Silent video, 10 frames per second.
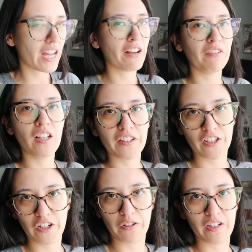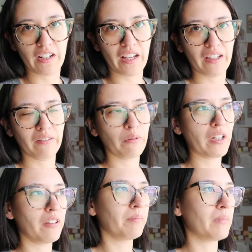I have a lot to do today.
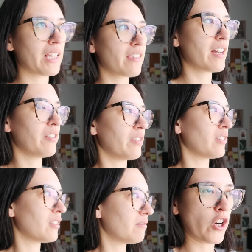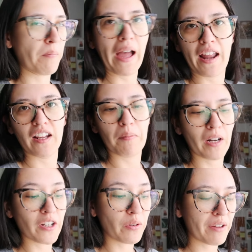Well, that sounds dramatic,
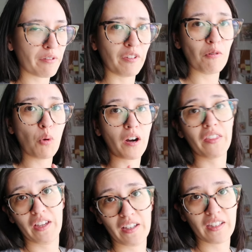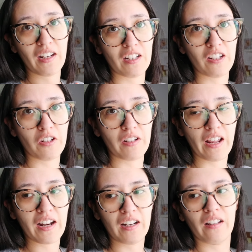but I do have a few work things I need to do
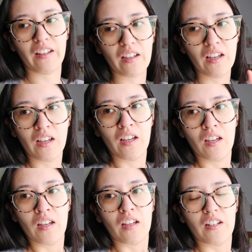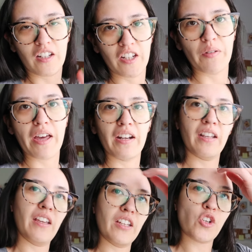today. I need to like continue
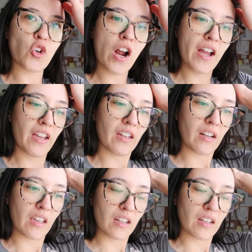editing and try and